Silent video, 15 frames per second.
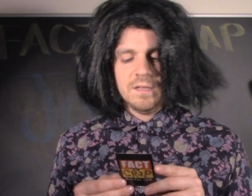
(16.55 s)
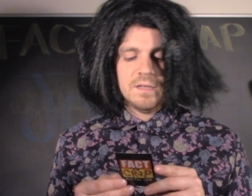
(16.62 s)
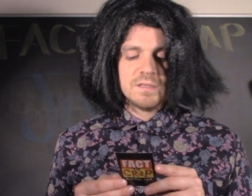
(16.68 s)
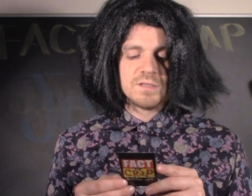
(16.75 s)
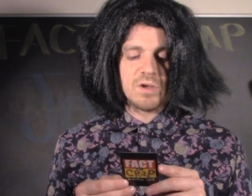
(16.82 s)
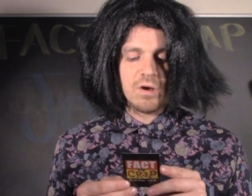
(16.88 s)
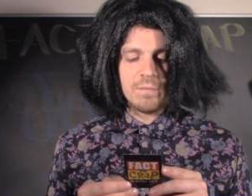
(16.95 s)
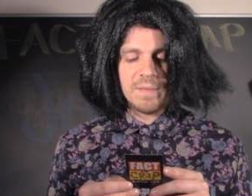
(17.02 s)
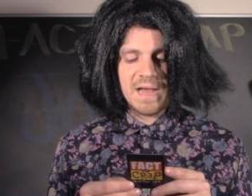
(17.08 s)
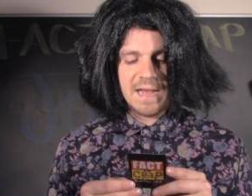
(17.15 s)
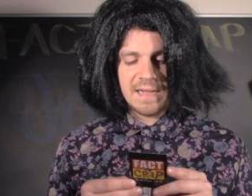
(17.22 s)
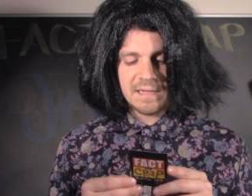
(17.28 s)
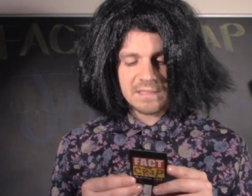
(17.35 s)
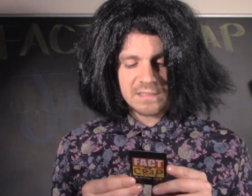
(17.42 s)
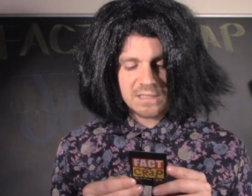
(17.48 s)
Tom
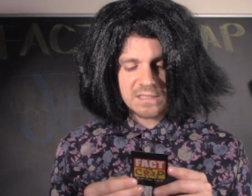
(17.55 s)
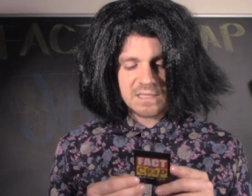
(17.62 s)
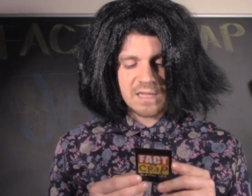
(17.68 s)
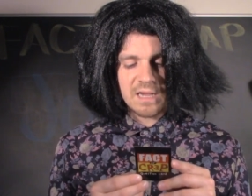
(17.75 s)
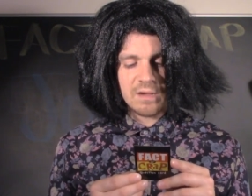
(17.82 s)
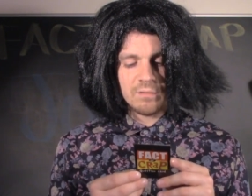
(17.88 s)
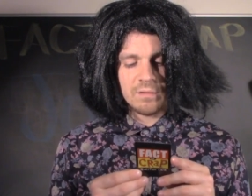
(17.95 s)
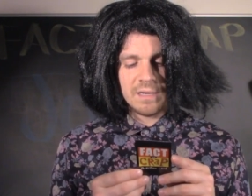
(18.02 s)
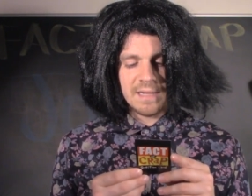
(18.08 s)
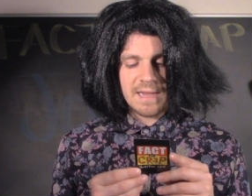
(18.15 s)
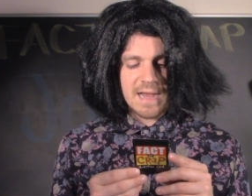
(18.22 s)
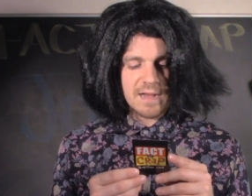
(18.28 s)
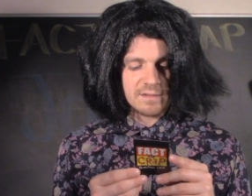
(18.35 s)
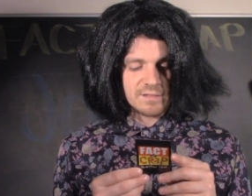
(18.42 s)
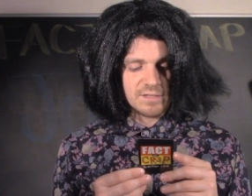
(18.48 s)
Hanks is the only
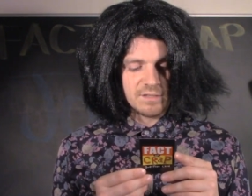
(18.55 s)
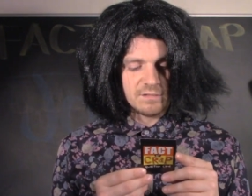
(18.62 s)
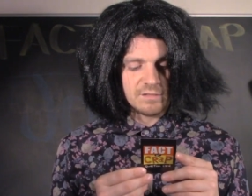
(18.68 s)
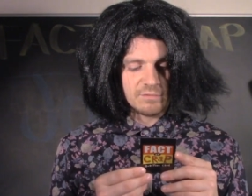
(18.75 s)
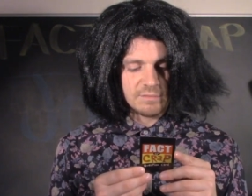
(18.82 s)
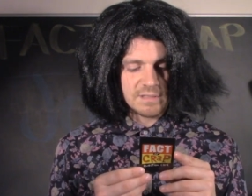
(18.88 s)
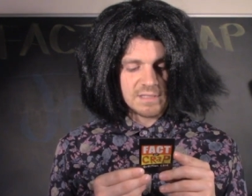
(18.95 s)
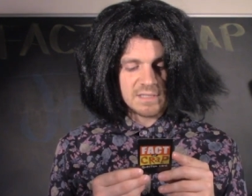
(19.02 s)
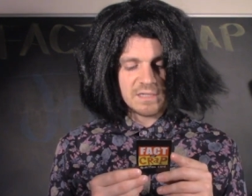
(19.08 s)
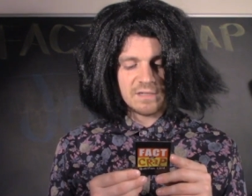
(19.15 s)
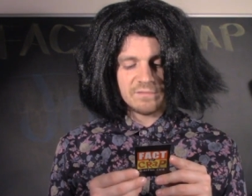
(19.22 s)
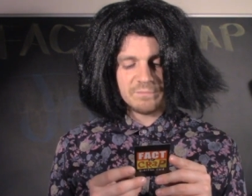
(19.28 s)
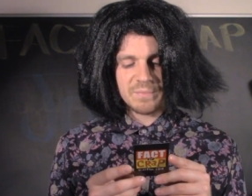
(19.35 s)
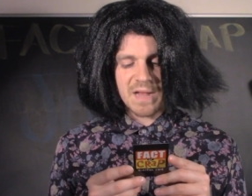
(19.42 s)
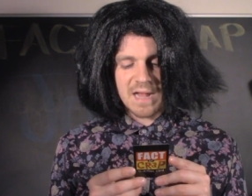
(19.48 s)
actor to
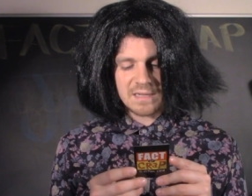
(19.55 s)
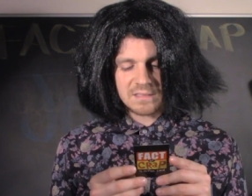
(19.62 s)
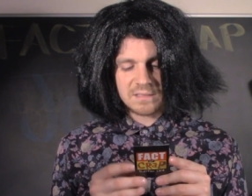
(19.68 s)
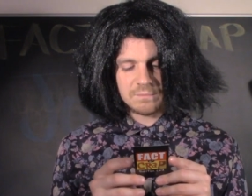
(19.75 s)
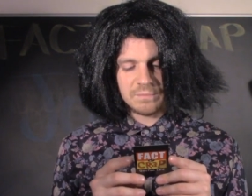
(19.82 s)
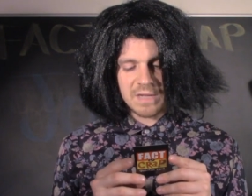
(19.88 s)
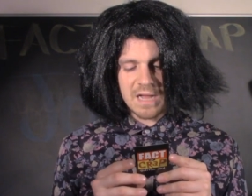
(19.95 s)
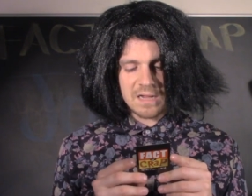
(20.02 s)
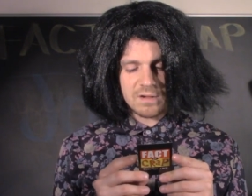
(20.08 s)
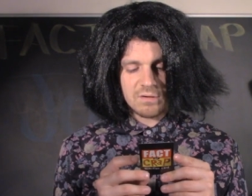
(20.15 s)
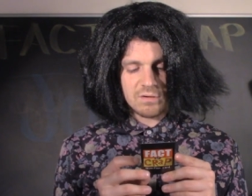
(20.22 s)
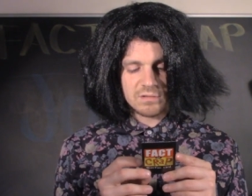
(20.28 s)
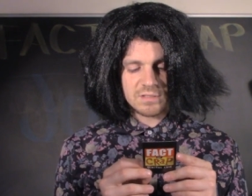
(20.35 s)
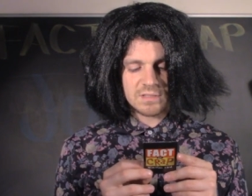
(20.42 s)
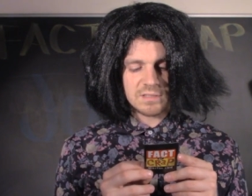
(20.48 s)
receive back-to-back
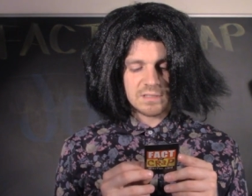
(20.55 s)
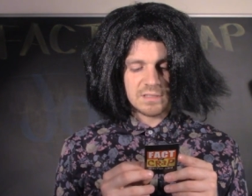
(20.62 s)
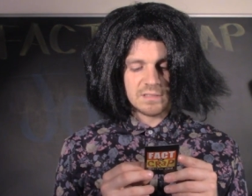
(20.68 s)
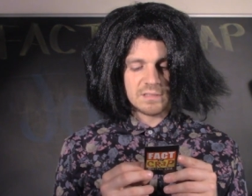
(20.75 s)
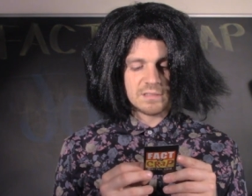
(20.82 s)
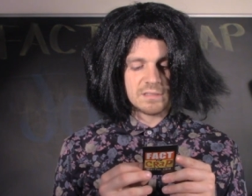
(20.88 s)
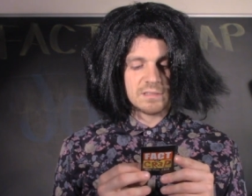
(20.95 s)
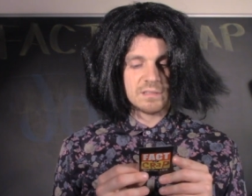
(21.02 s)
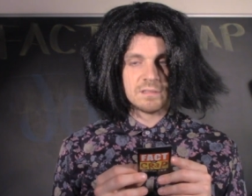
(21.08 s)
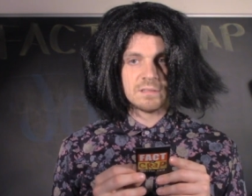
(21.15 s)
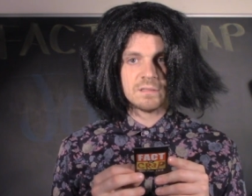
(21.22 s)
-back Oscars.